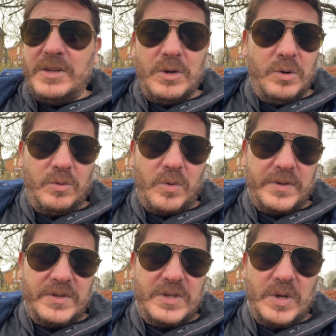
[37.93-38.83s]
you
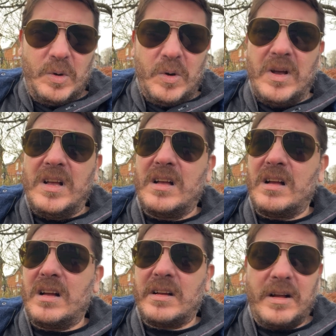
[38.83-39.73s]
want to
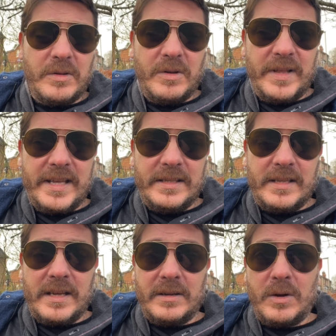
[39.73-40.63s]
calculate
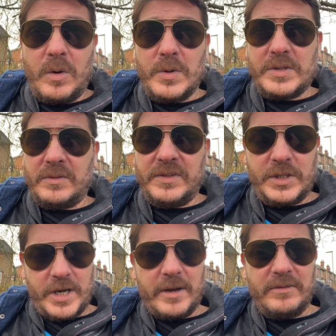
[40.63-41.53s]
the cost of the
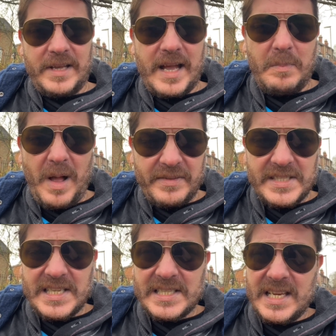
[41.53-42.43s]
check of the
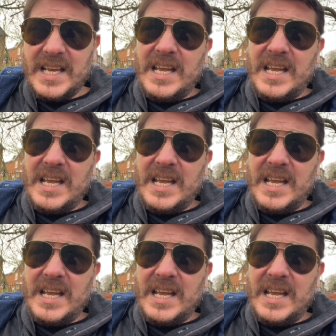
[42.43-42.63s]
hypothesis,